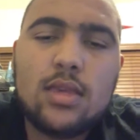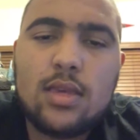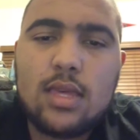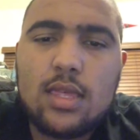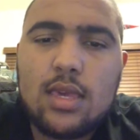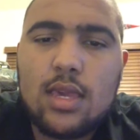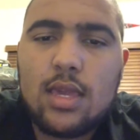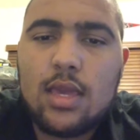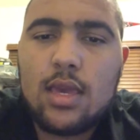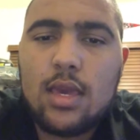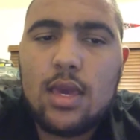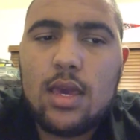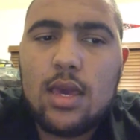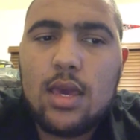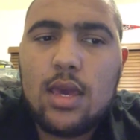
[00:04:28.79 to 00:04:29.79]
And then,
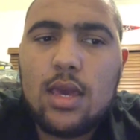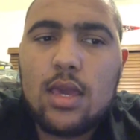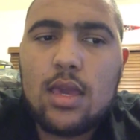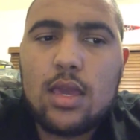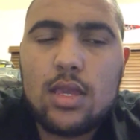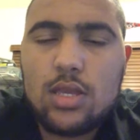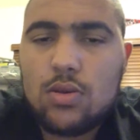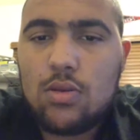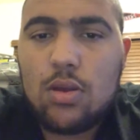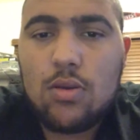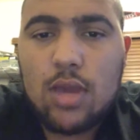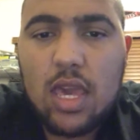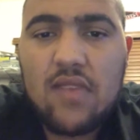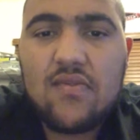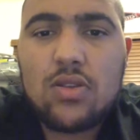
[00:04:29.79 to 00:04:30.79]
as you know,
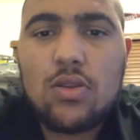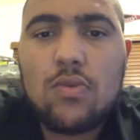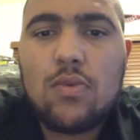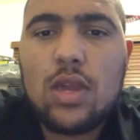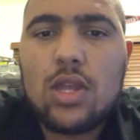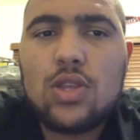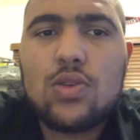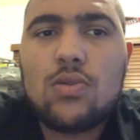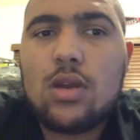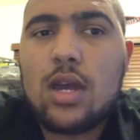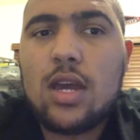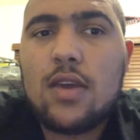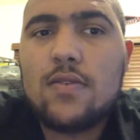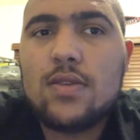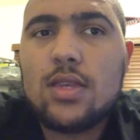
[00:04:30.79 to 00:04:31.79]
Kevin Durant
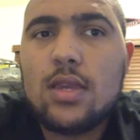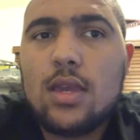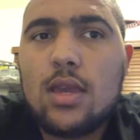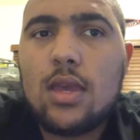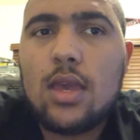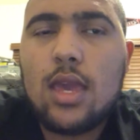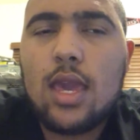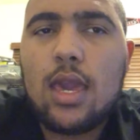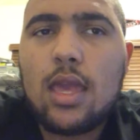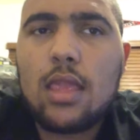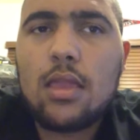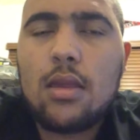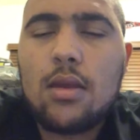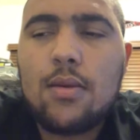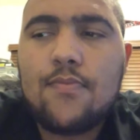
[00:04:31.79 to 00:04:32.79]
drives
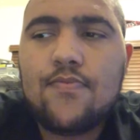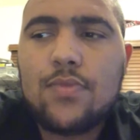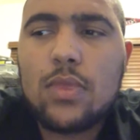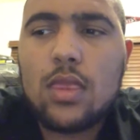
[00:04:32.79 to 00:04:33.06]
and